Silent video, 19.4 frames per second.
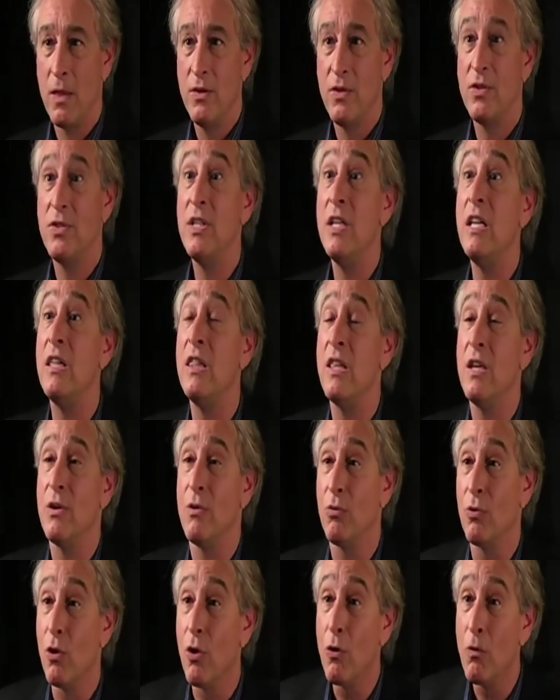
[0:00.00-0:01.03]
see, their
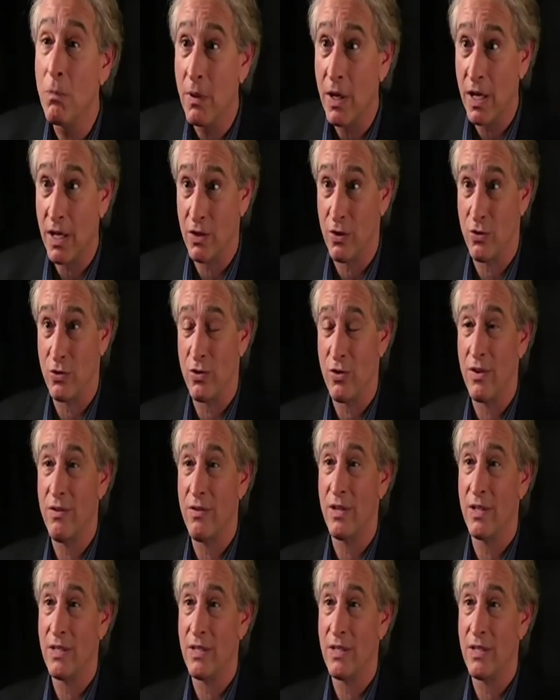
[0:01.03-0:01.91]
role models or their